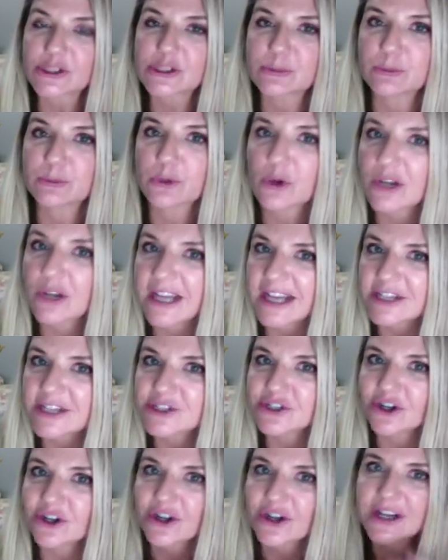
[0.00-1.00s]
explore
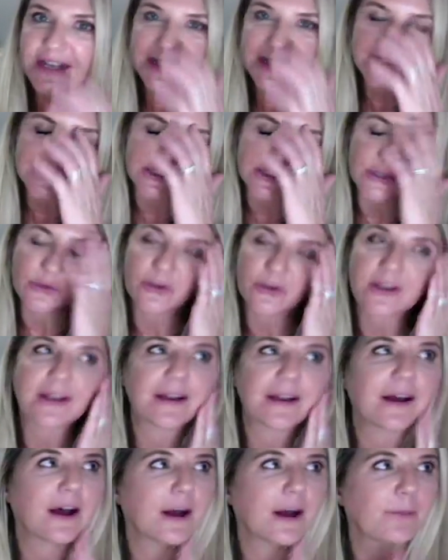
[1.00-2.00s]
nature. So you
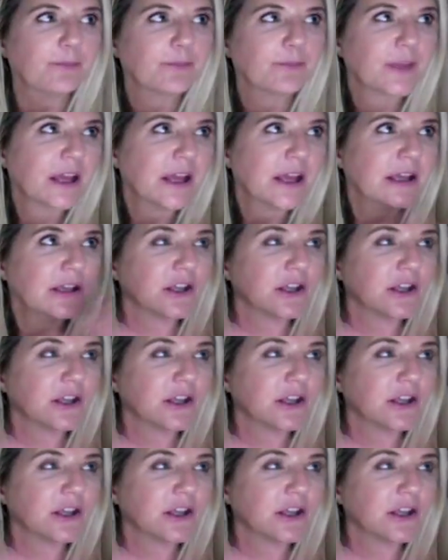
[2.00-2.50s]
can